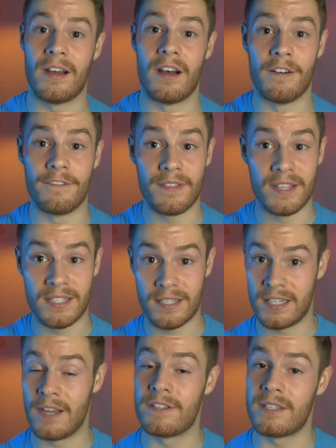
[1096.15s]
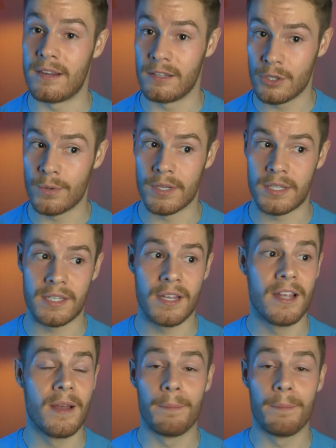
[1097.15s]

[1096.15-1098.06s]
of the city of St. Louis.